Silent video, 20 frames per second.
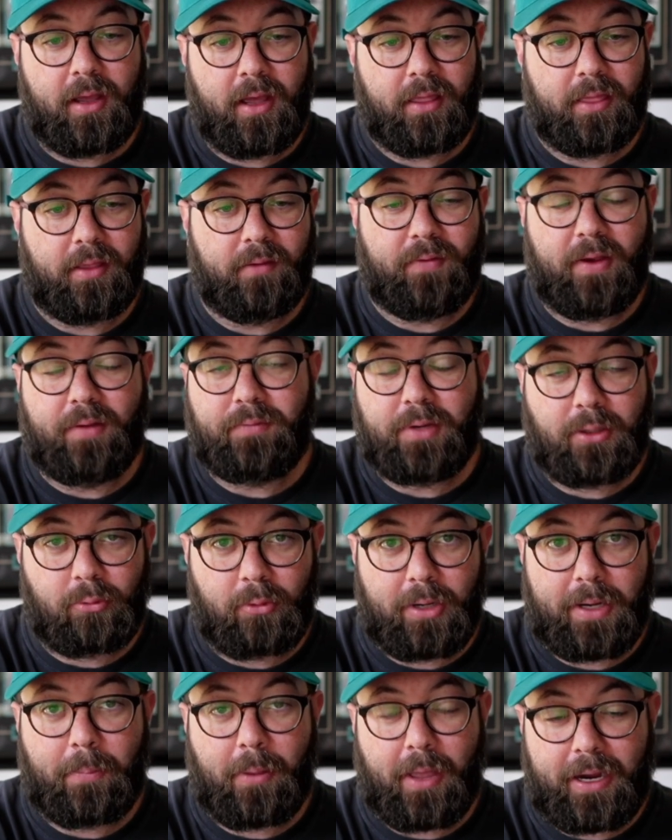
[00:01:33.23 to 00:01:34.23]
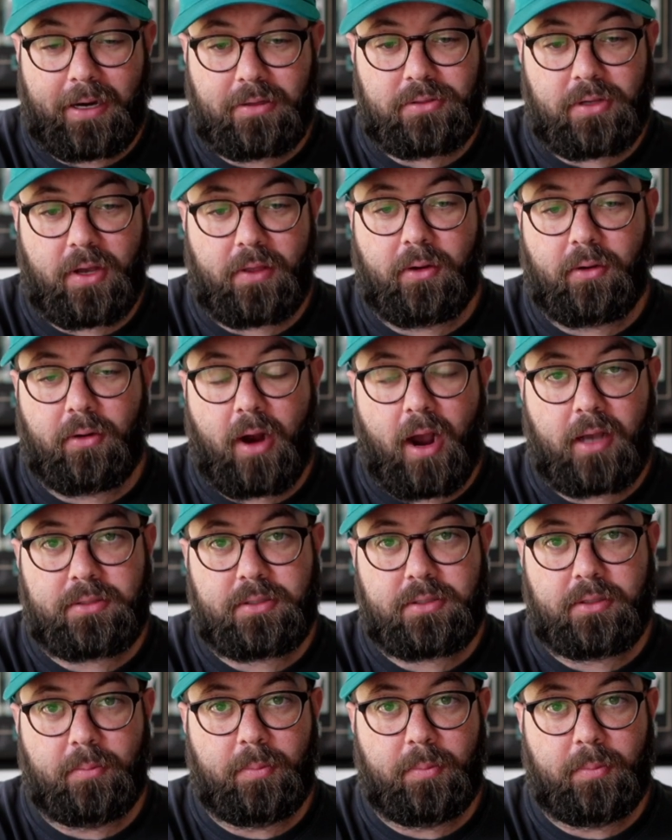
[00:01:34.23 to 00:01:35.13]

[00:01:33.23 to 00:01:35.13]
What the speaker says: the 53 players on the roster,